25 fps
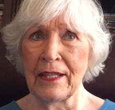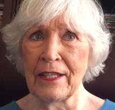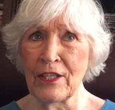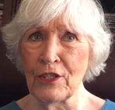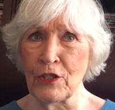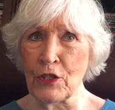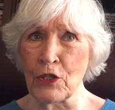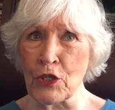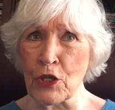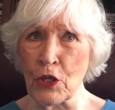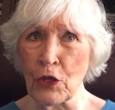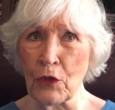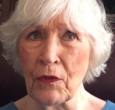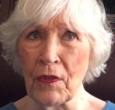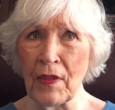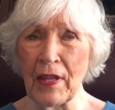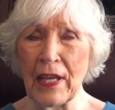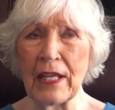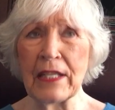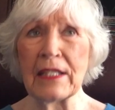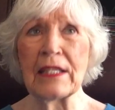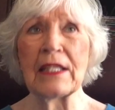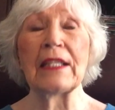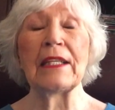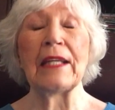to do
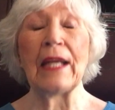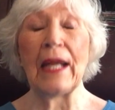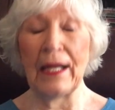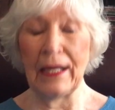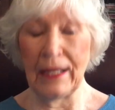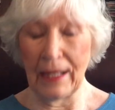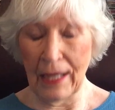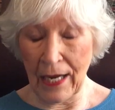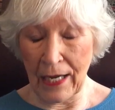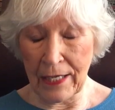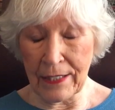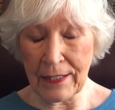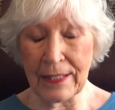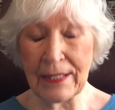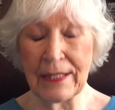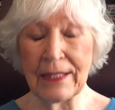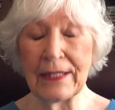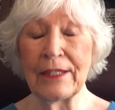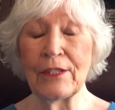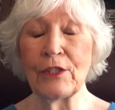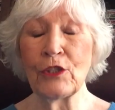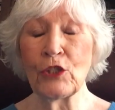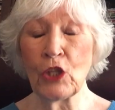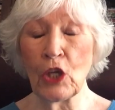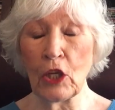this?" And I
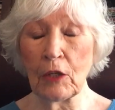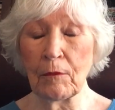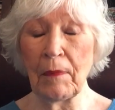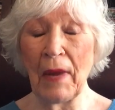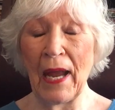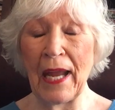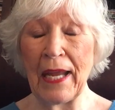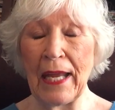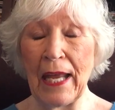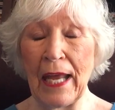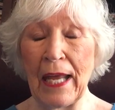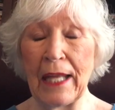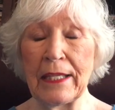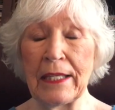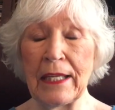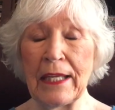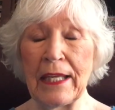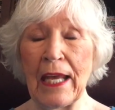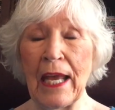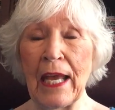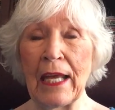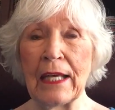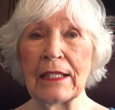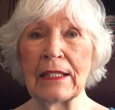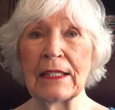shook my head
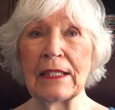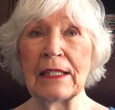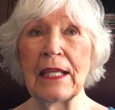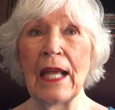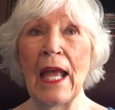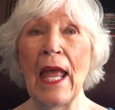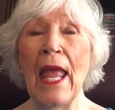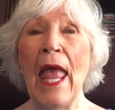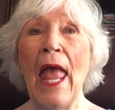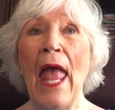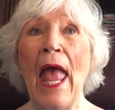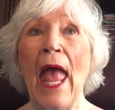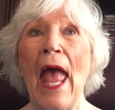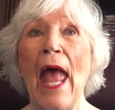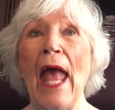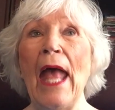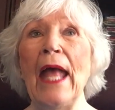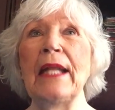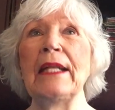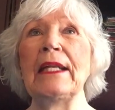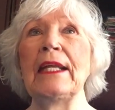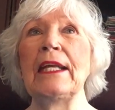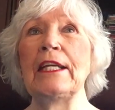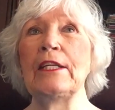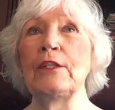yes,
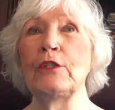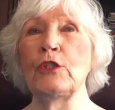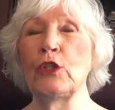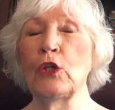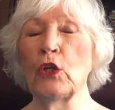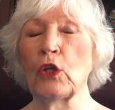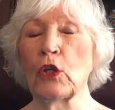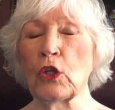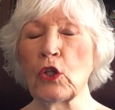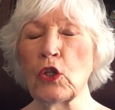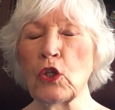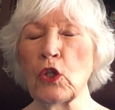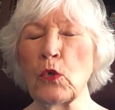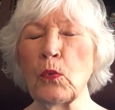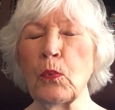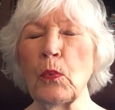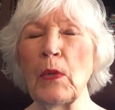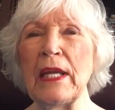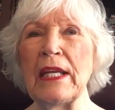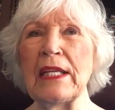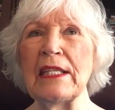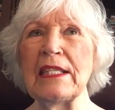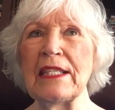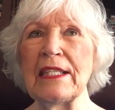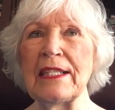and he took
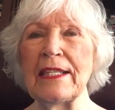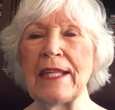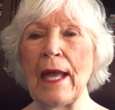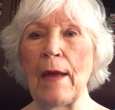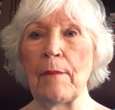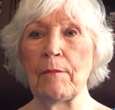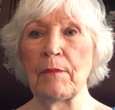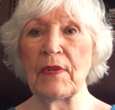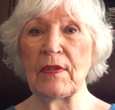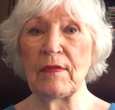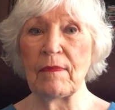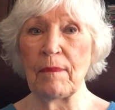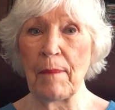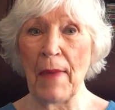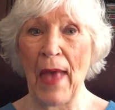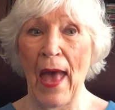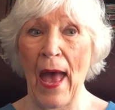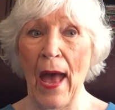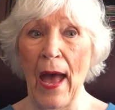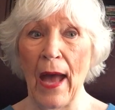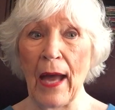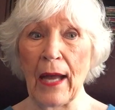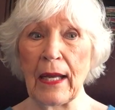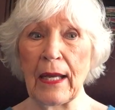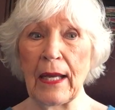3 steps
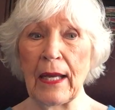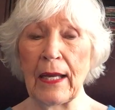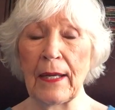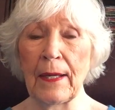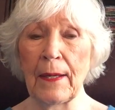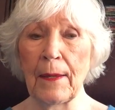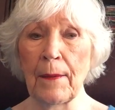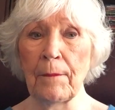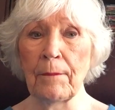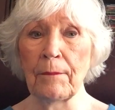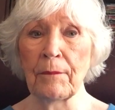back,